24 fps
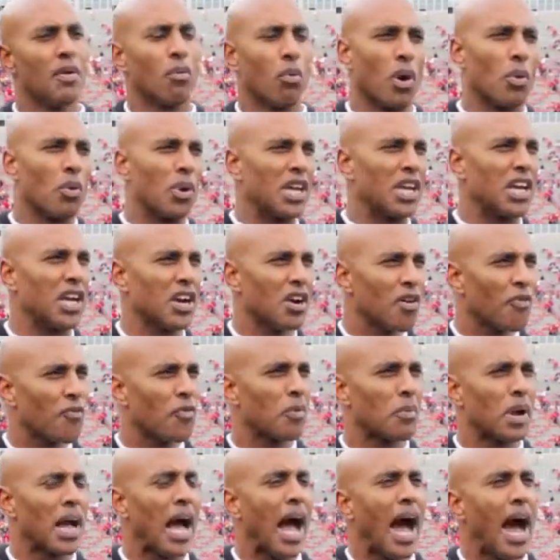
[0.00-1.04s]
where we hear
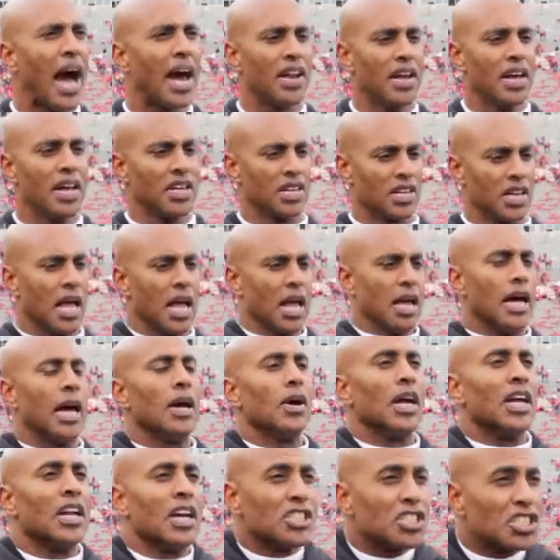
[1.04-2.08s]
from God
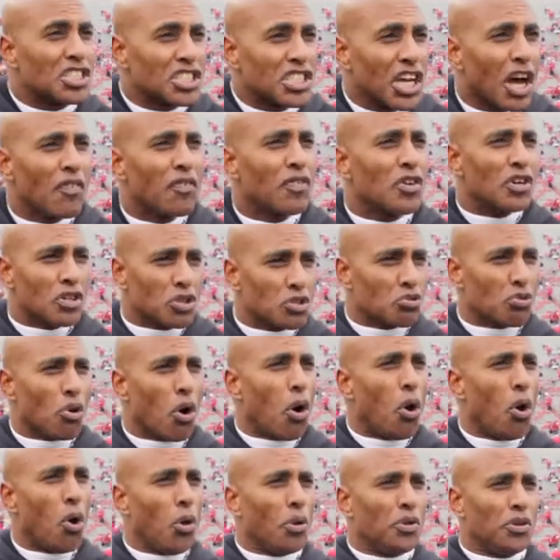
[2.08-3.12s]
in a
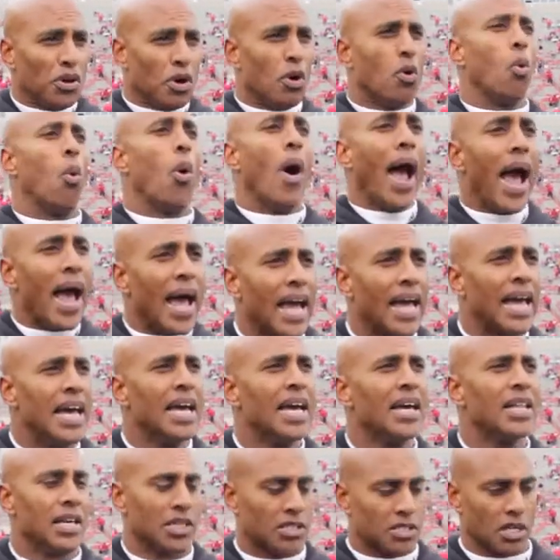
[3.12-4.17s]
self-controlled way
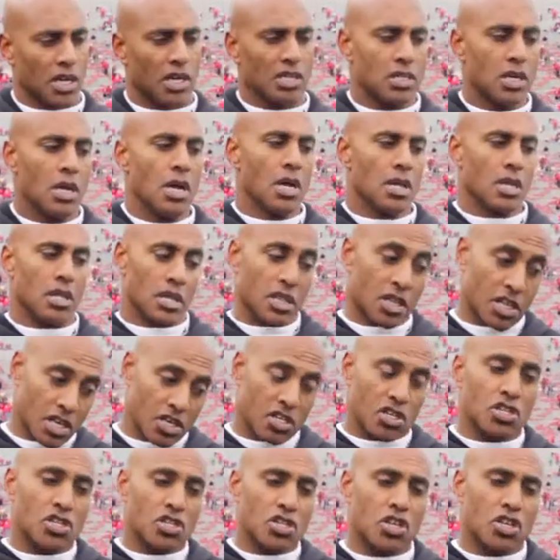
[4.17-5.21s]
that says,
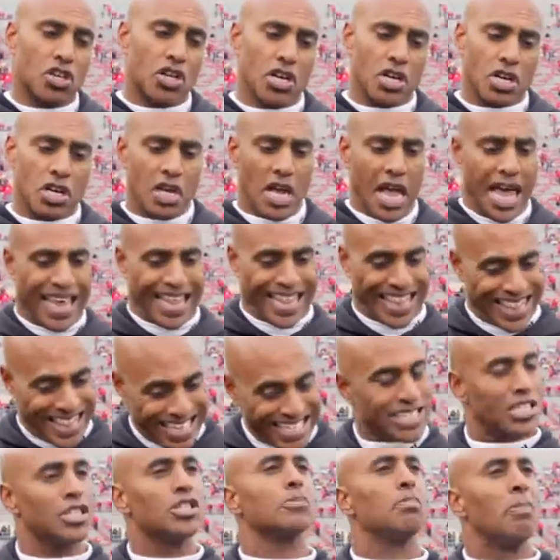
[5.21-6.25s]
this is good,
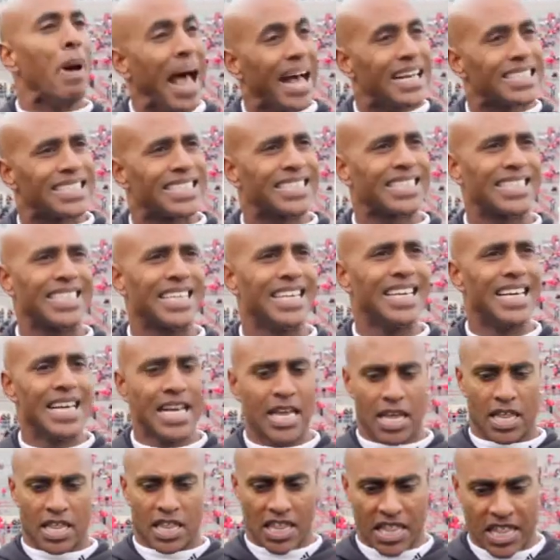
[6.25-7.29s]
this is best,
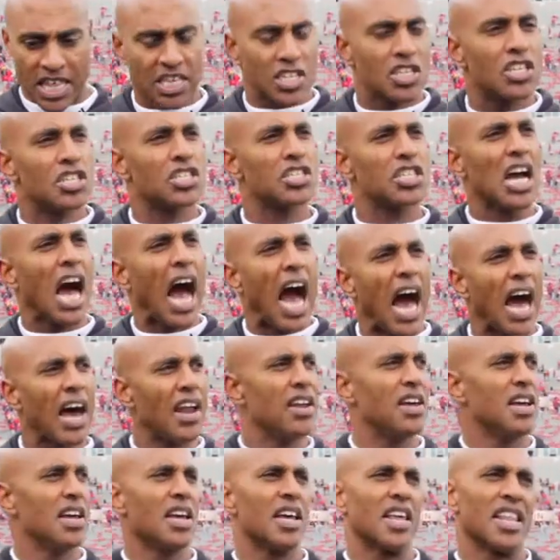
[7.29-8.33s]
this is God,
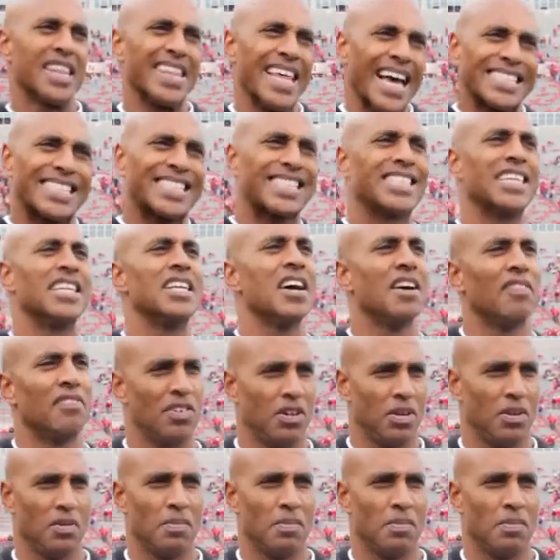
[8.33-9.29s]
that's the devil.